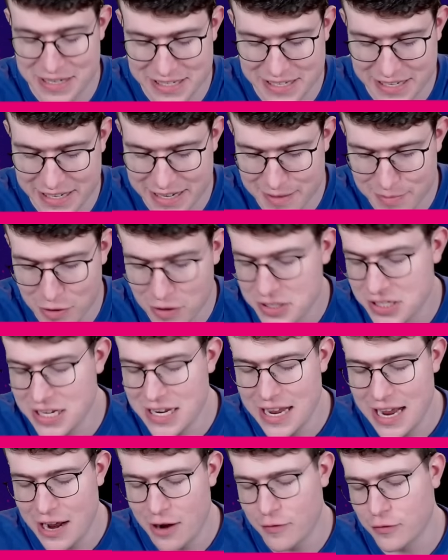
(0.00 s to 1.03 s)
these are the emotes,
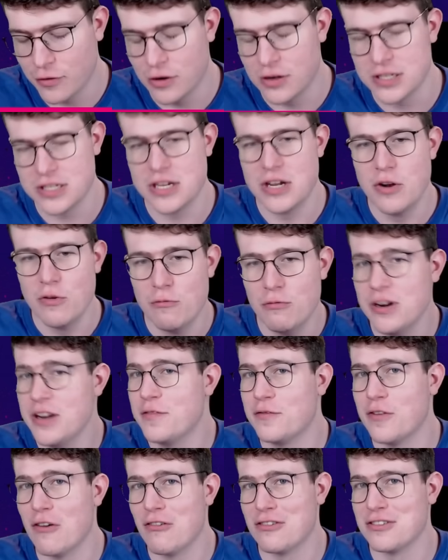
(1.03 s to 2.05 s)
of course, really
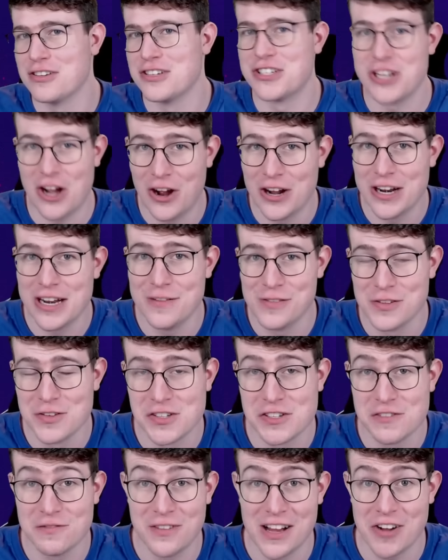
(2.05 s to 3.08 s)
focused on the
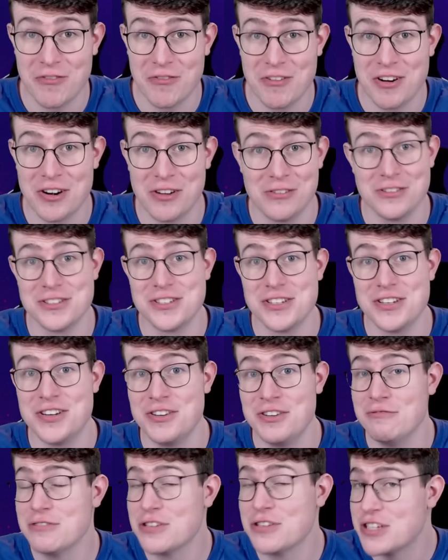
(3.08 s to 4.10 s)
evolution Valkyrie and also the
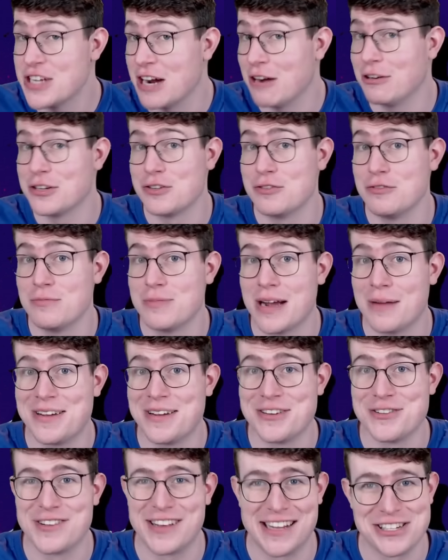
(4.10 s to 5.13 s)
newest Tower Troop coming
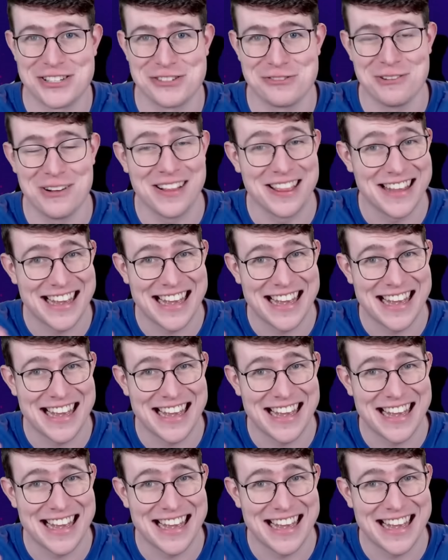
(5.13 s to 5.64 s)
into Clash Royale, the